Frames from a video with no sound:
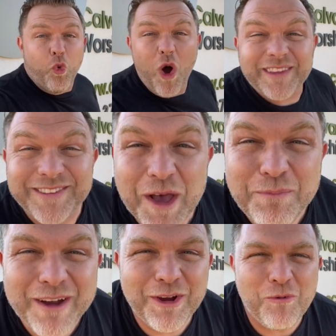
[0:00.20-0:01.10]
What's
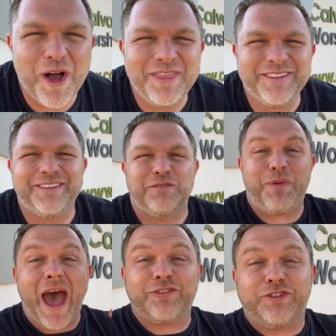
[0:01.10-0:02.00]
up, everyone? This is
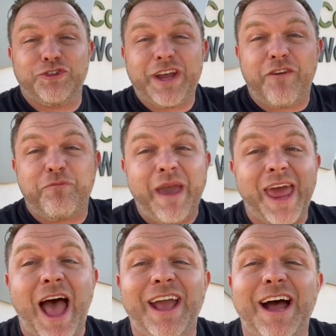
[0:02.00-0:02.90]
Pastor Jeff.
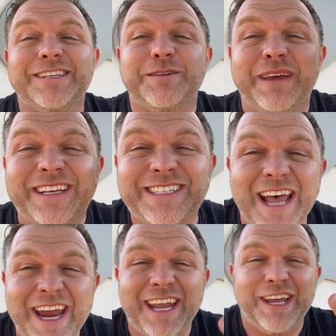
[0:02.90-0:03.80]
Man, I got some
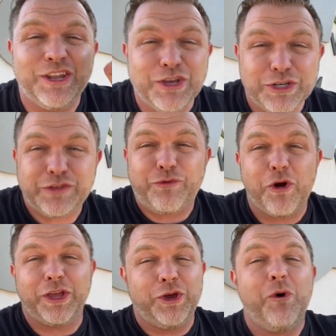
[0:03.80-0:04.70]
exciting news
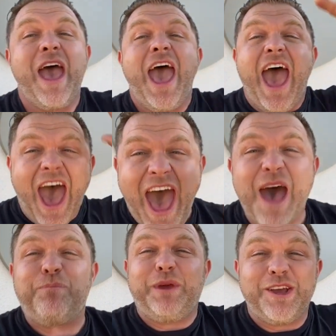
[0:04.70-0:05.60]
for you.
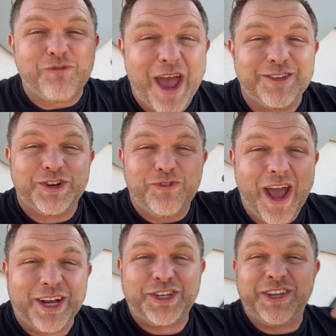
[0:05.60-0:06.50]
Happy
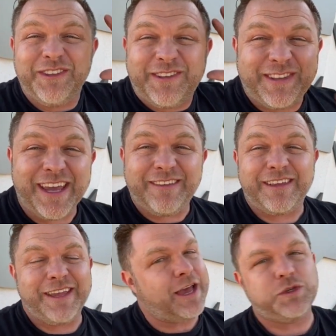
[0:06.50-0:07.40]
resurrection
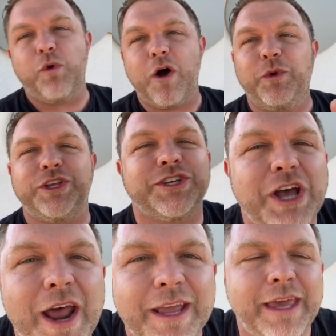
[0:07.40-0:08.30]
season. Guess what? We
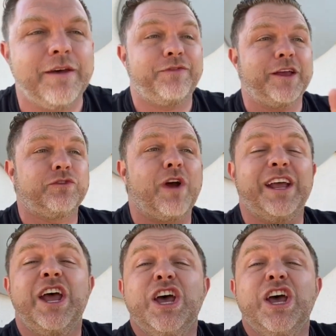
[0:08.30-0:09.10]
just got a gift. That's right.